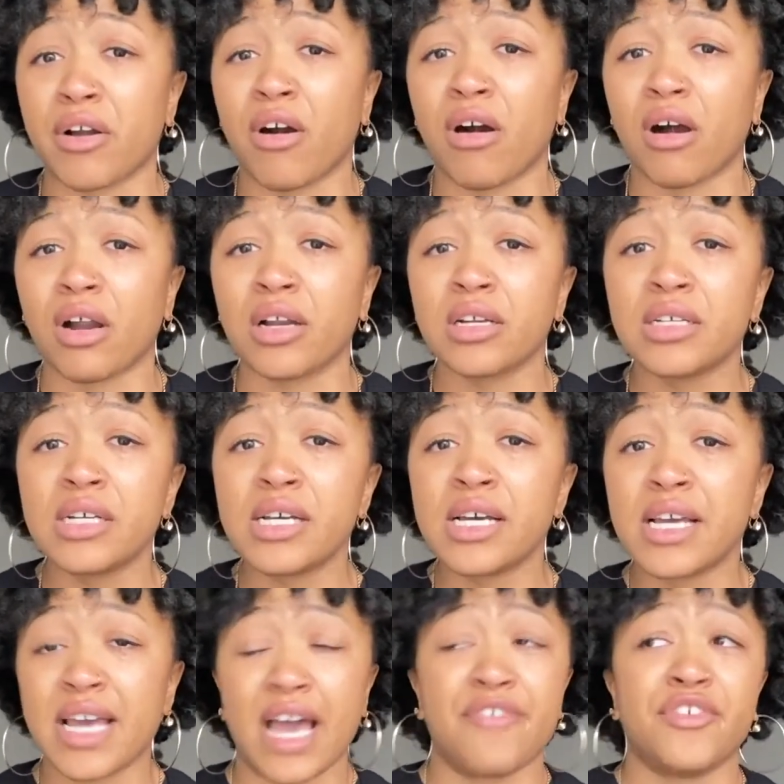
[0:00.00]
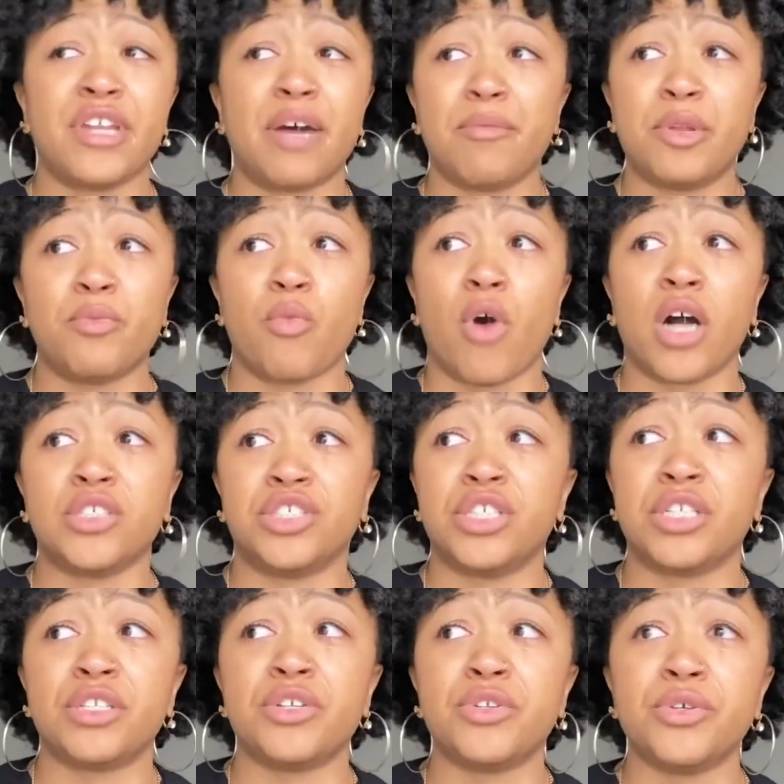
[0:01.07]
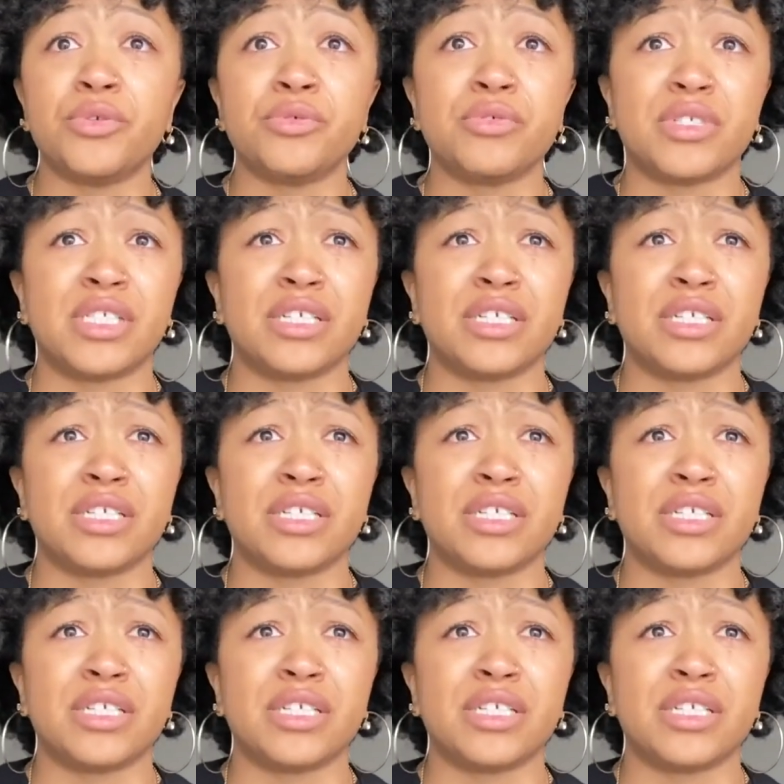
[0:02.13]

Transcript: car. Have you not been watching the news?